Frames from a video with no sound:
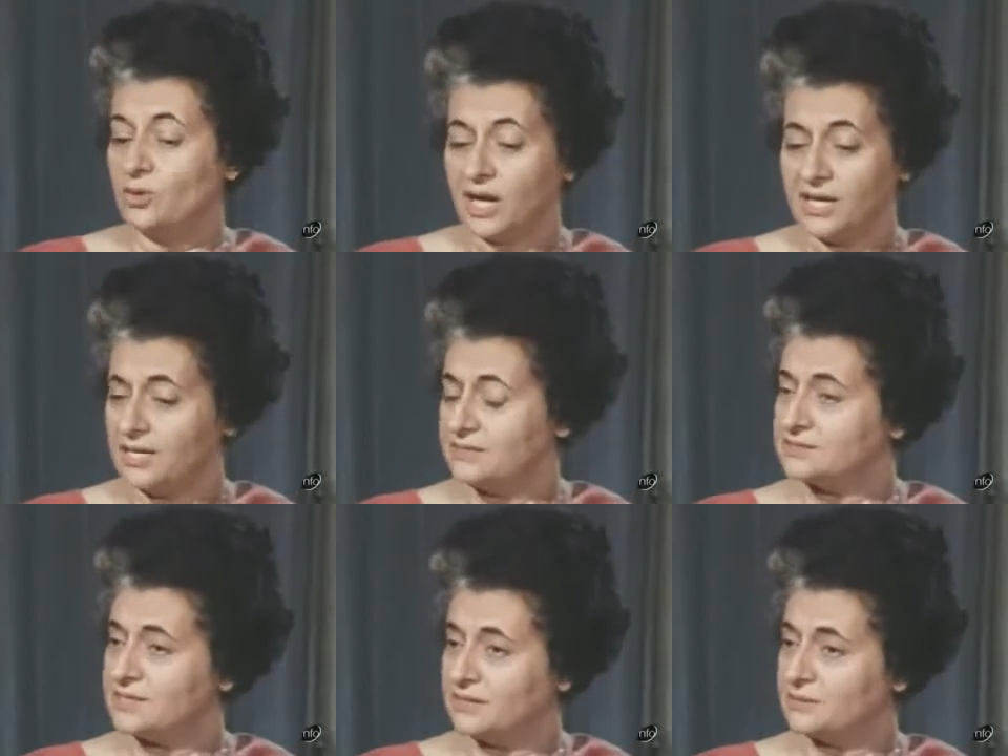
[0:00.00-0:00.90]
No, I
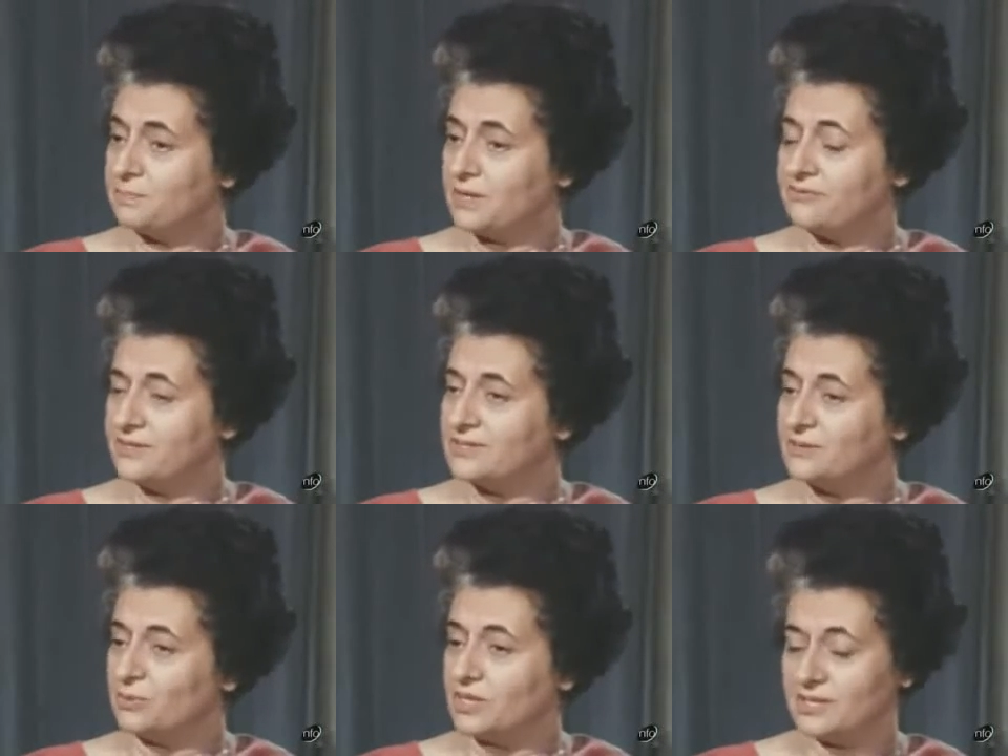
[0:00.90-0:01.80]
understand it
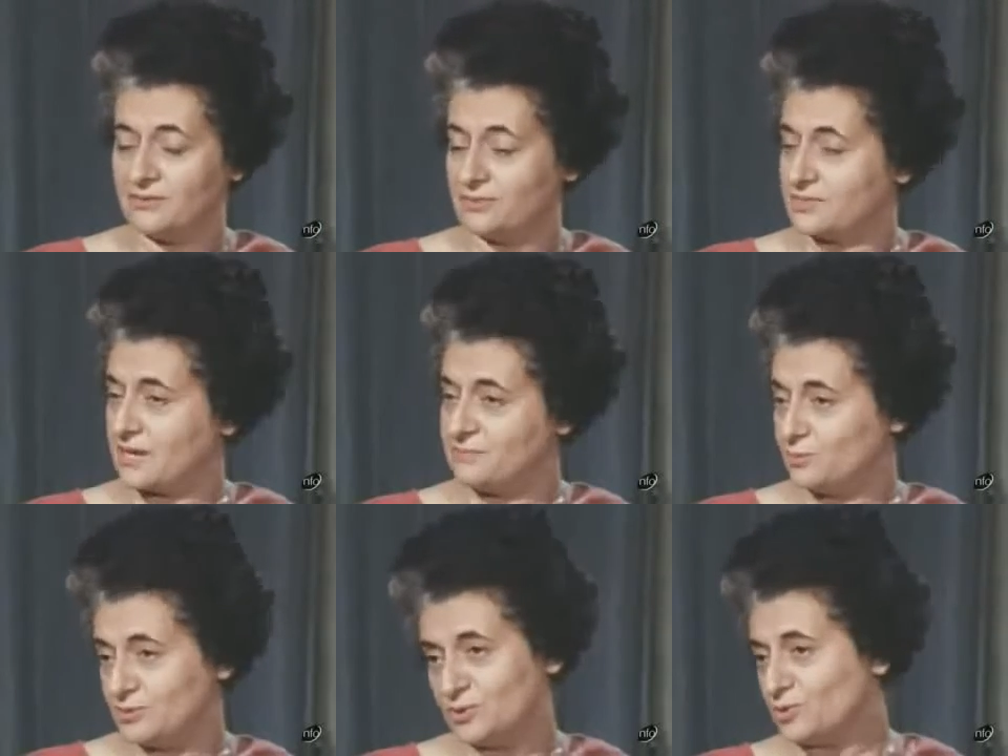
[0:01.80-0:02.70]
perfectly well. There's
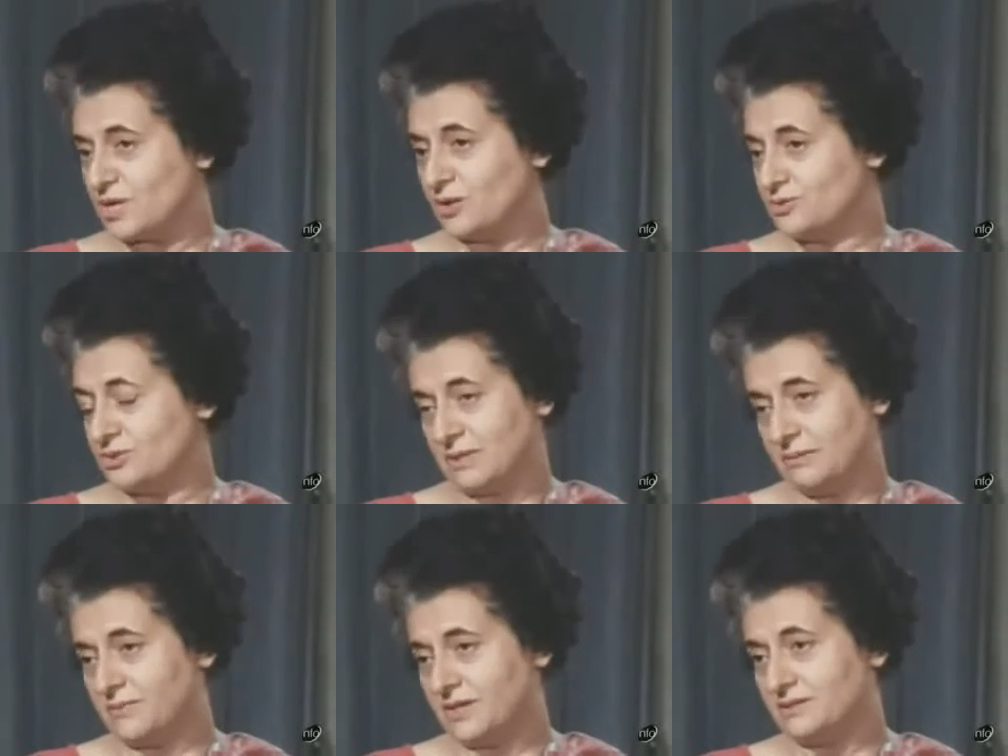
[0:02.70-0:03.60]
absolutely no doubt in
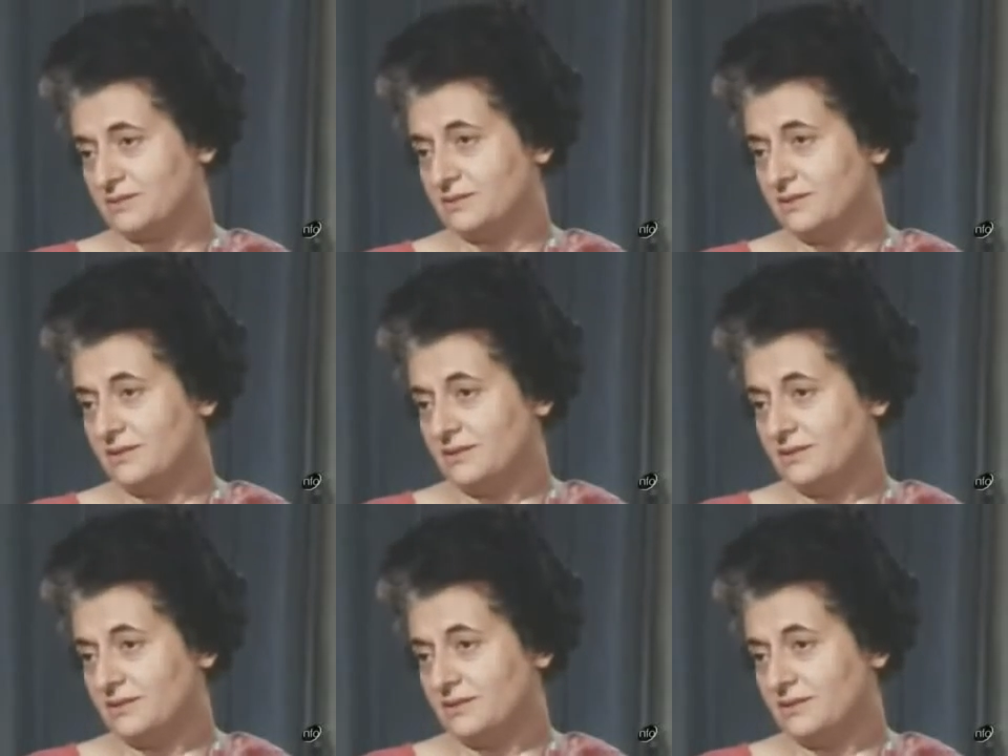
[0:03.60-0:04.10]
my mind.